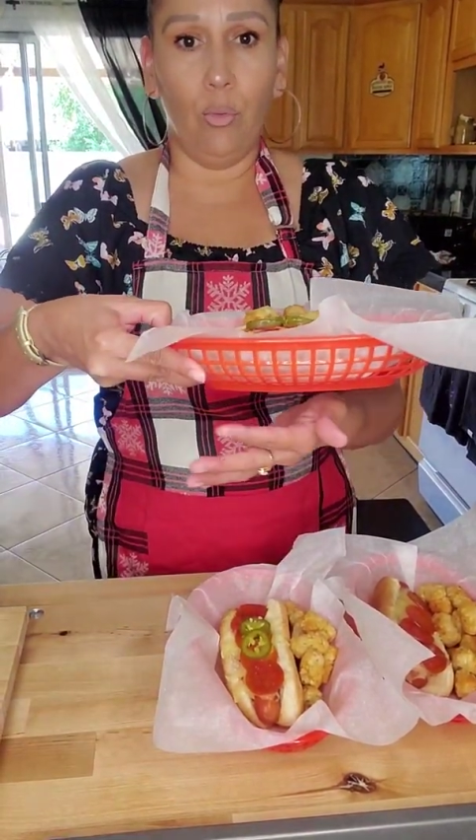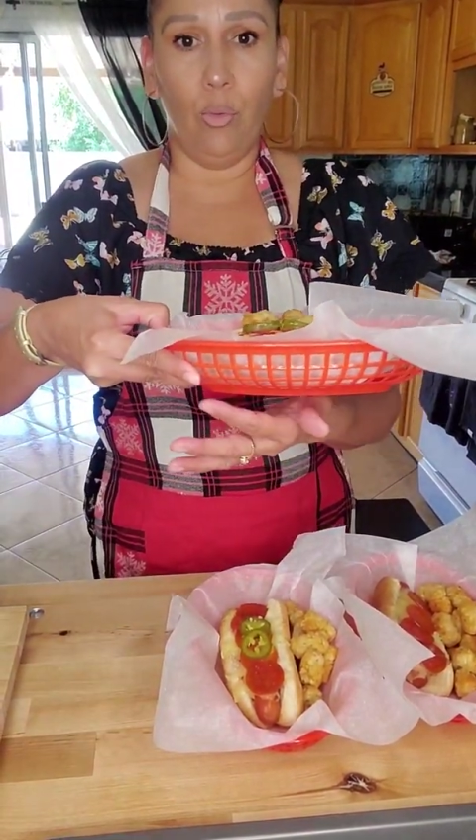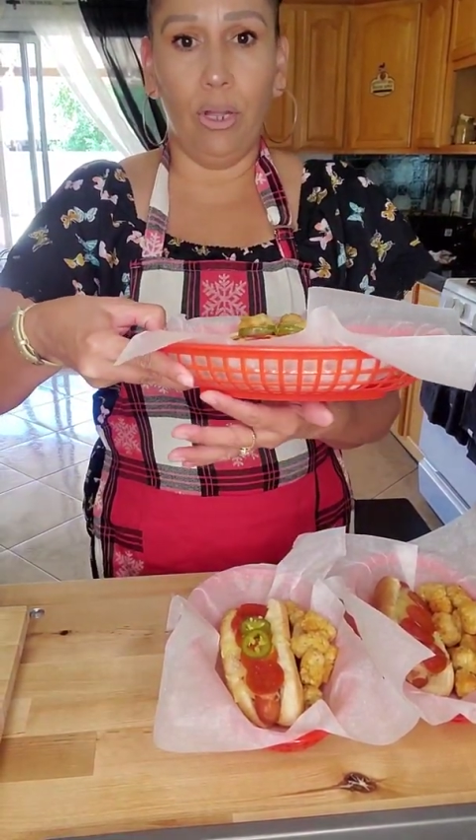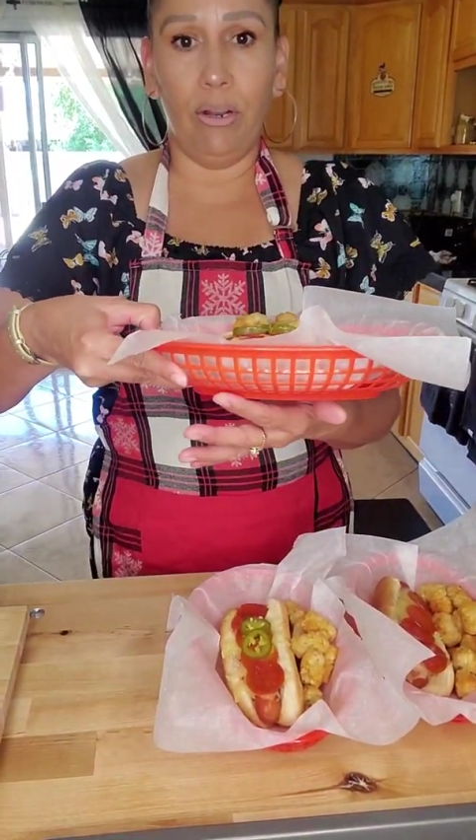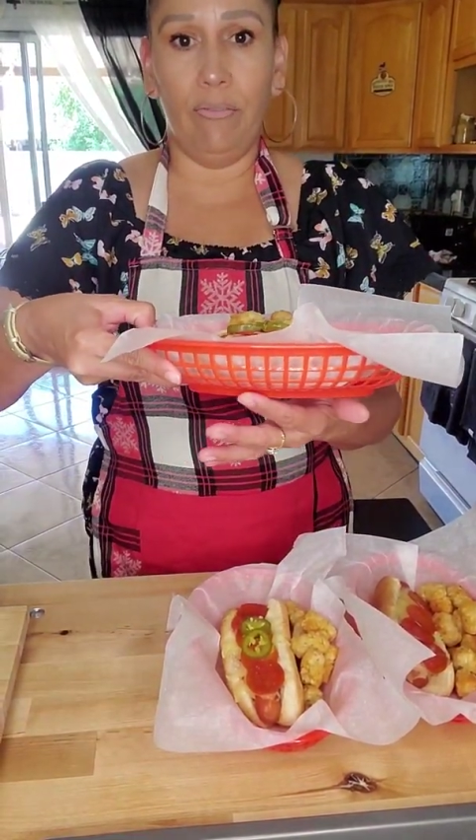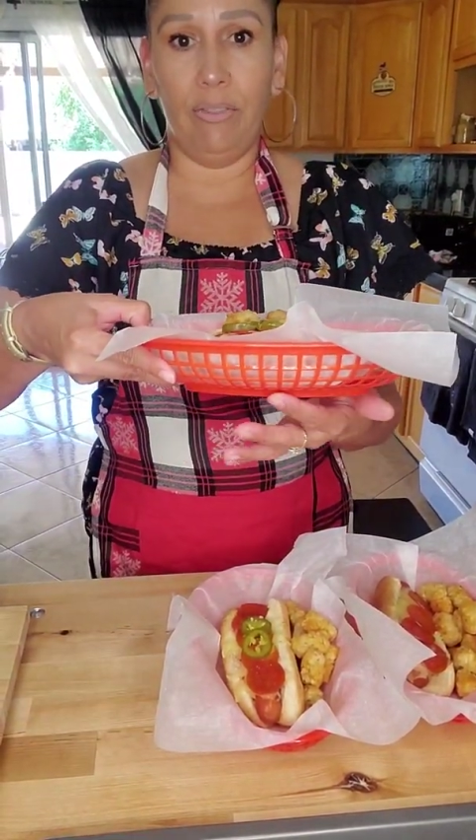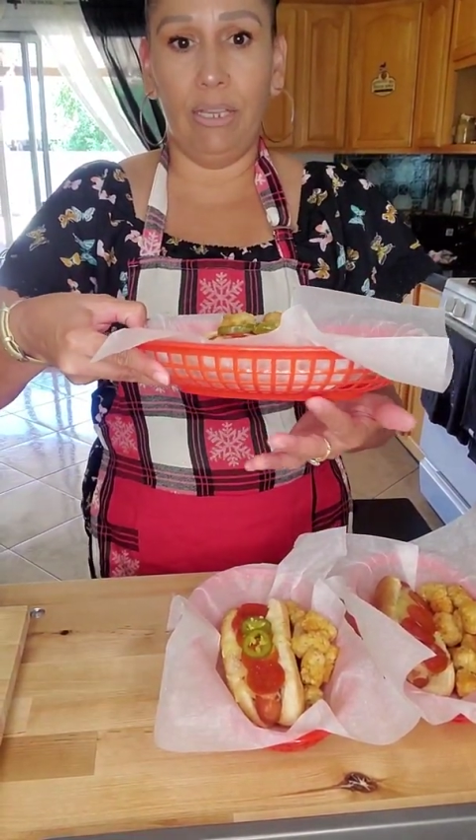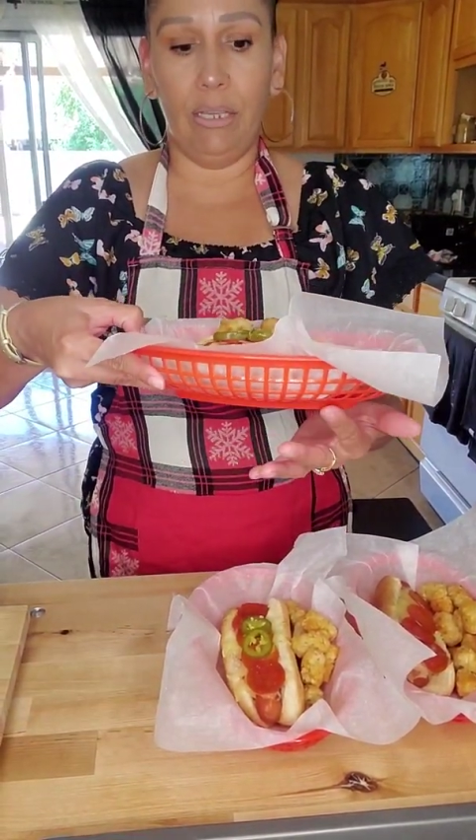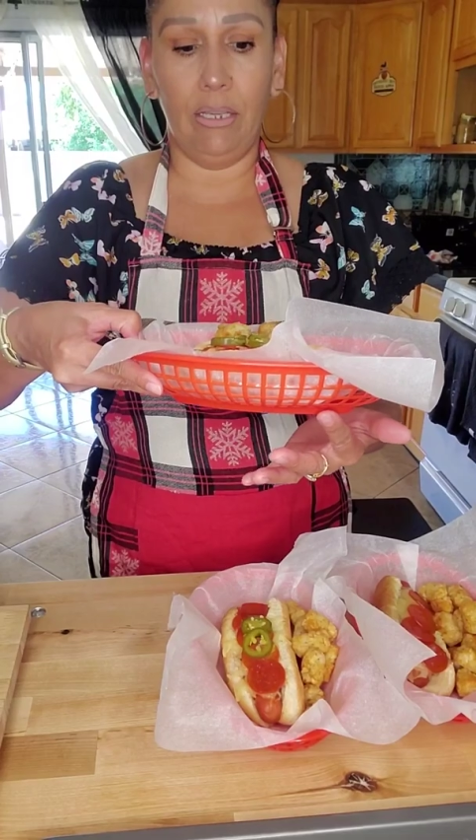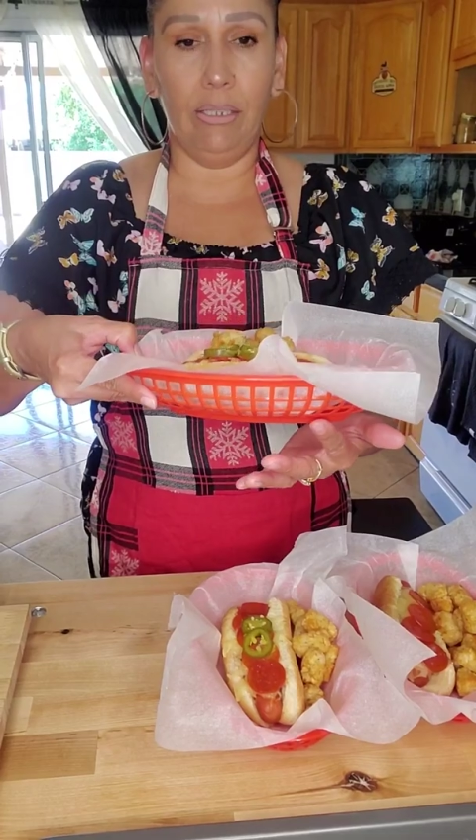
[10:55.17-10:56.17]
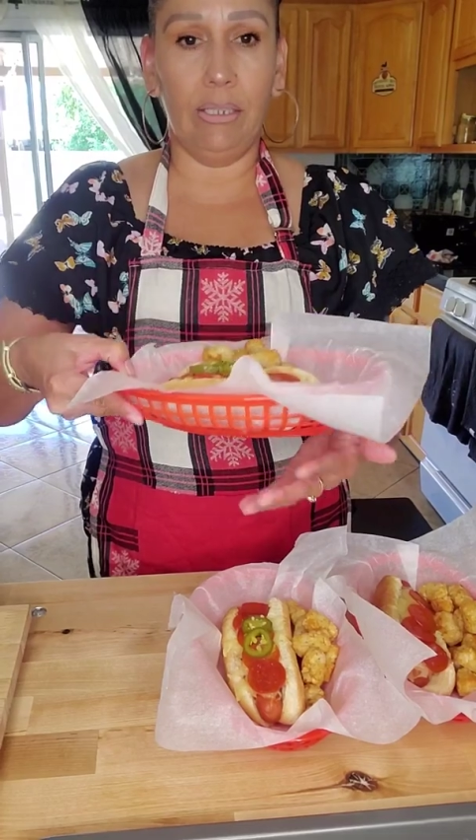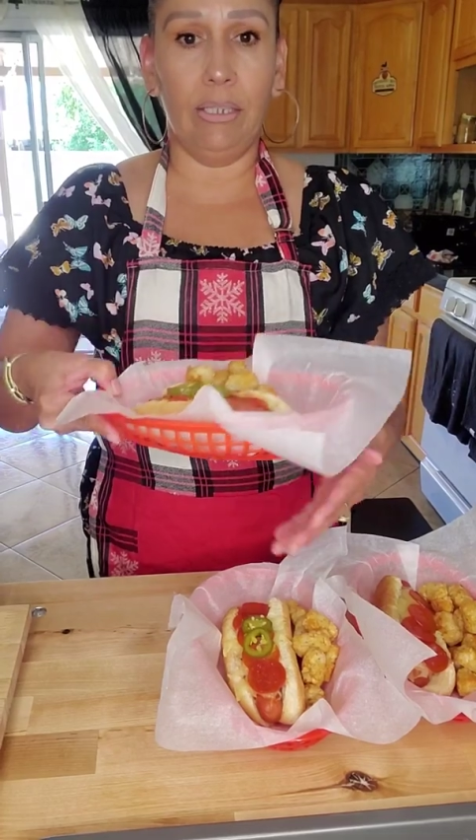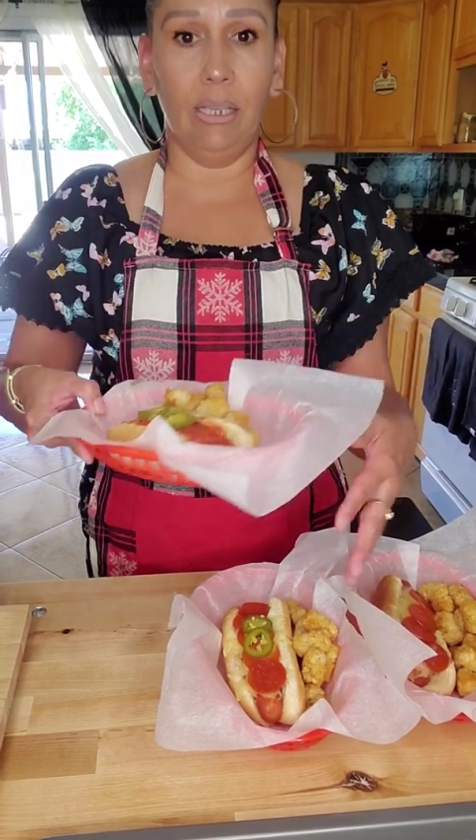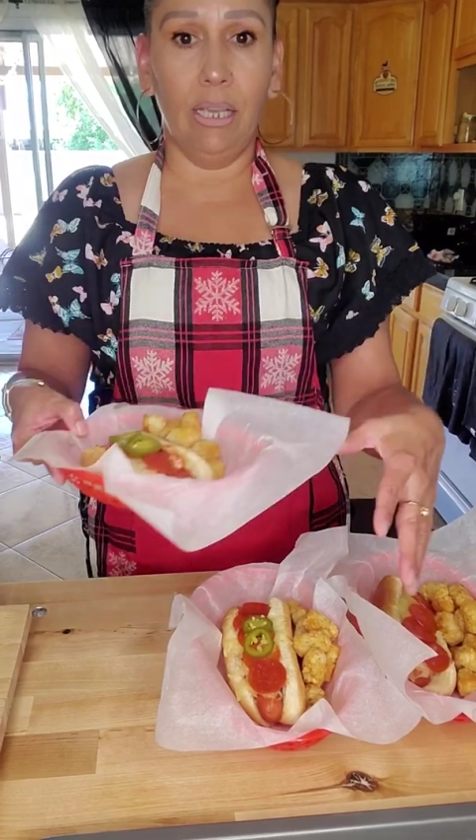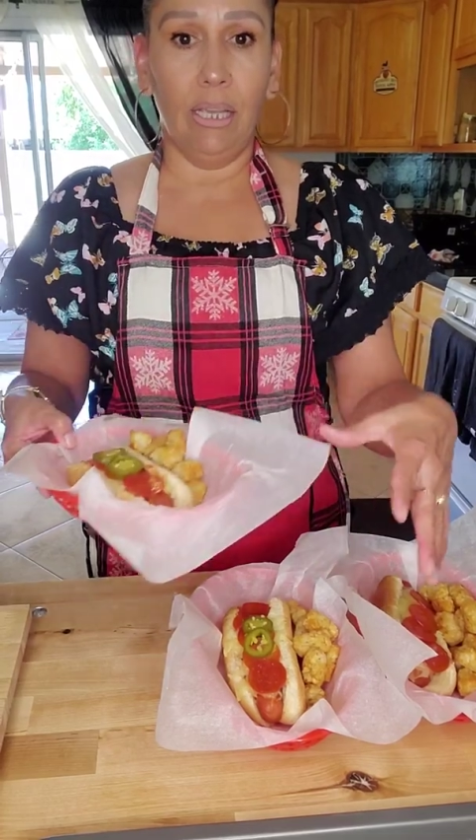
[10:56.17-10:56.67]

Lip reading: one of these.